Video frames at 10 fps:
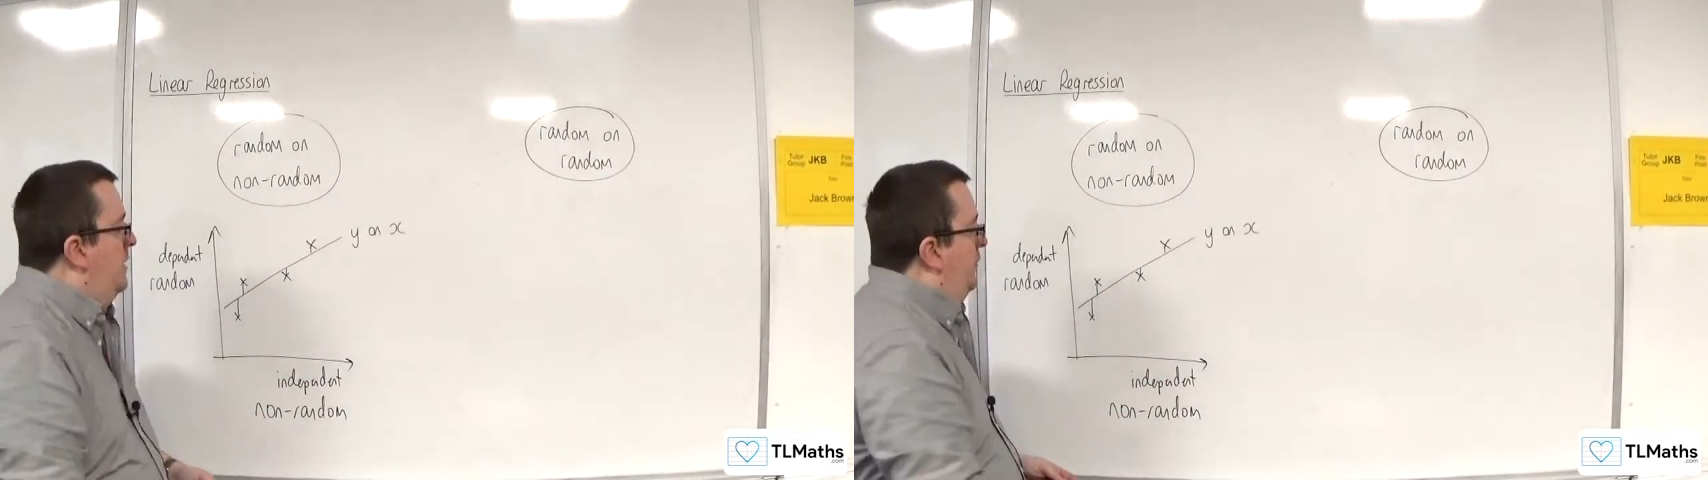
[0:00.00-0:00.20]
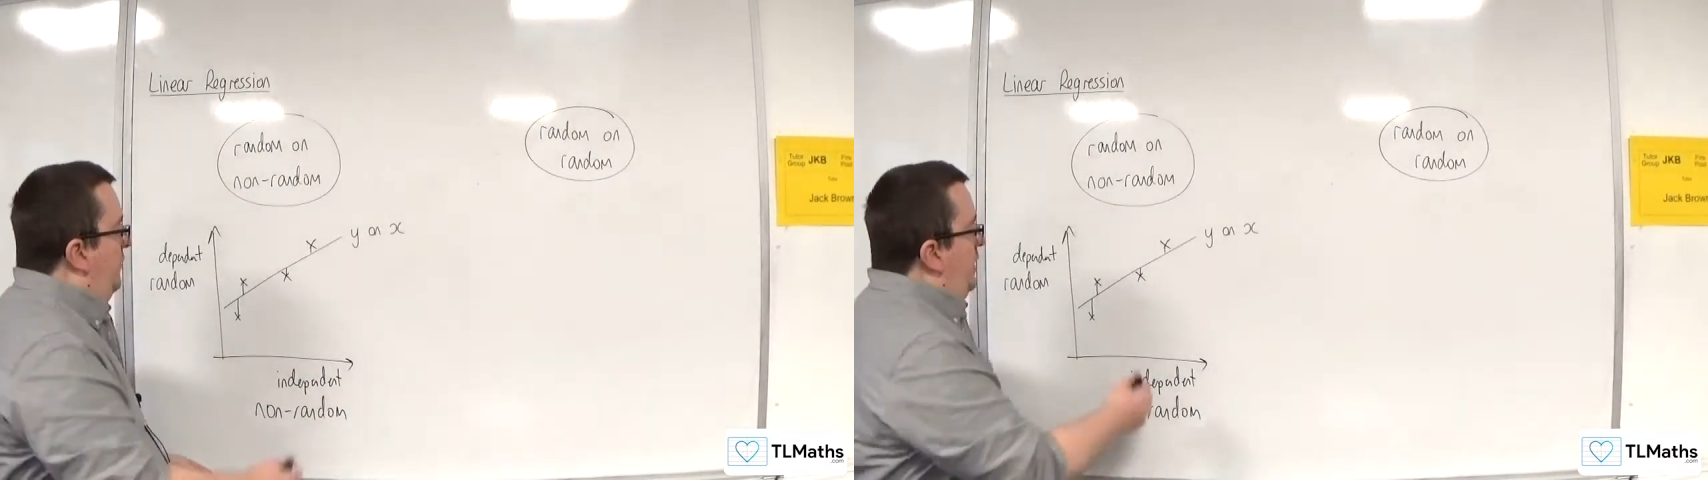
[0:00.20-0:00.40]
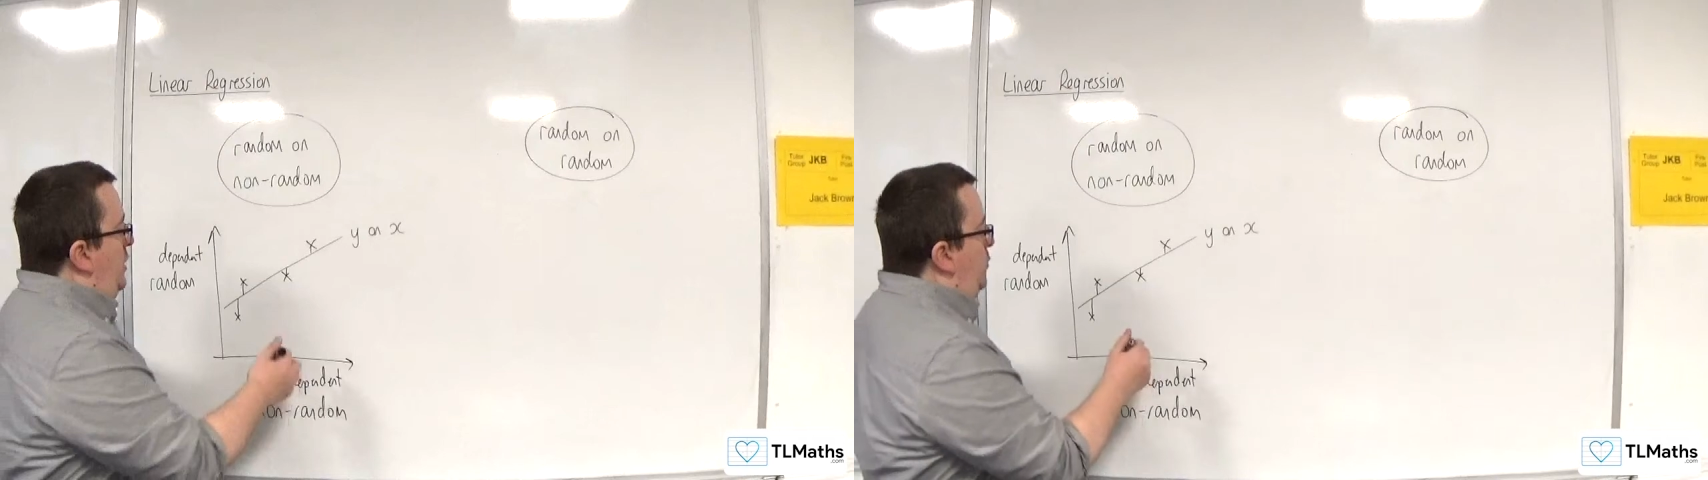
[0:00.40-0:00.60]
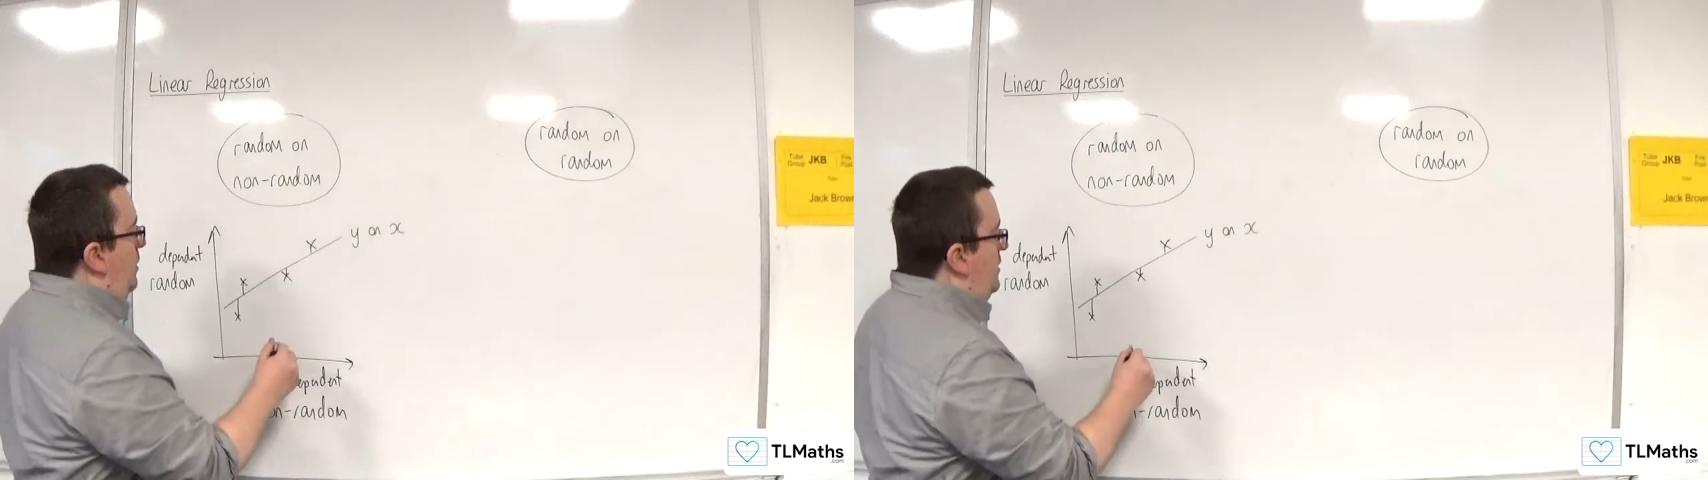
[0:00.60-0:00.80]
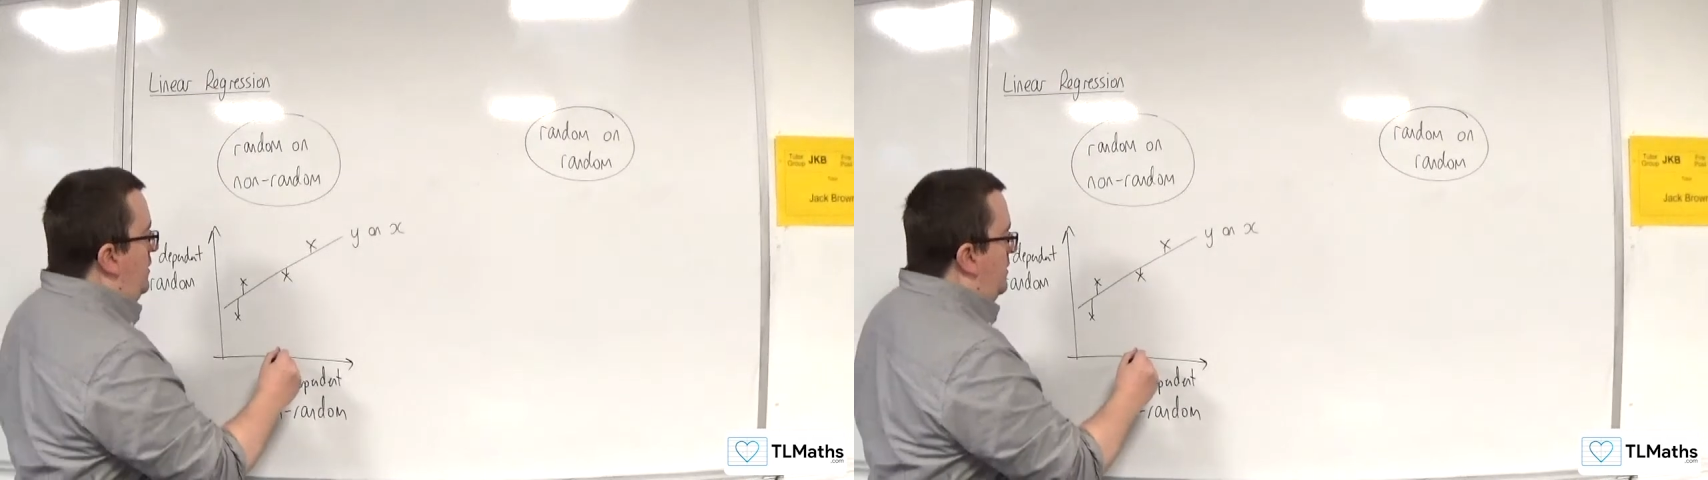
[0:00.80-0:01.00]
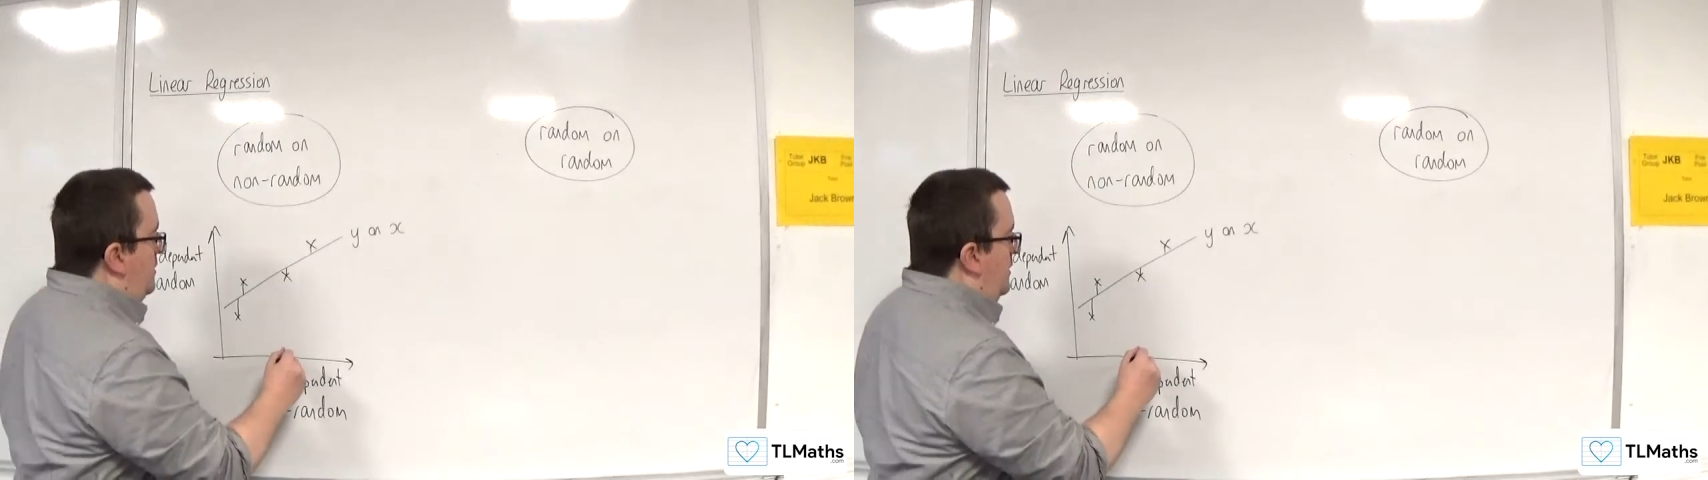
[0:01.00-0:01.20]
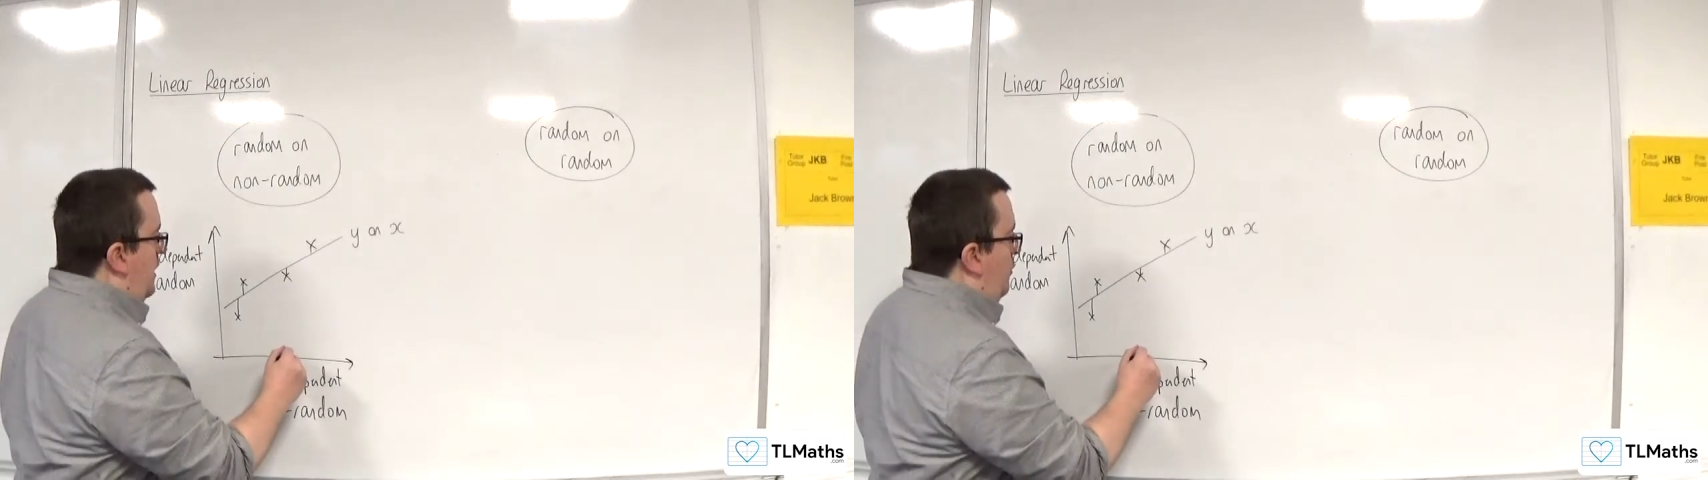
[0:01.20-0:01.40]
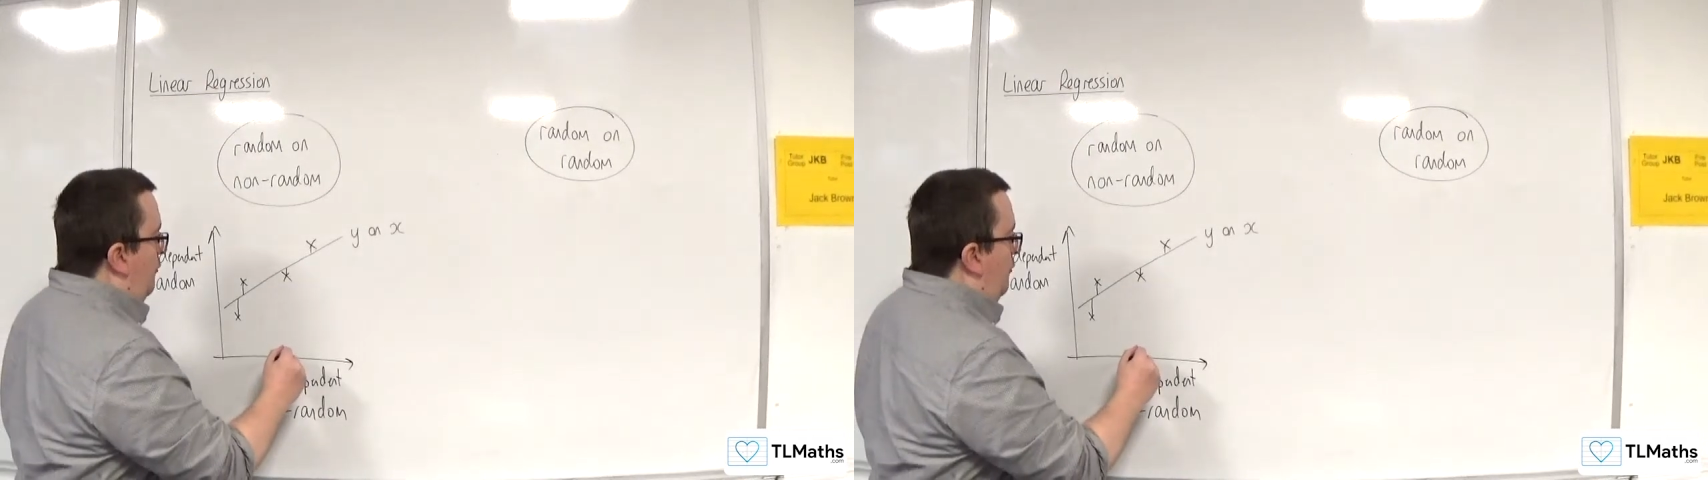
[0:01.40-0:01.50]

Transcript: So you would go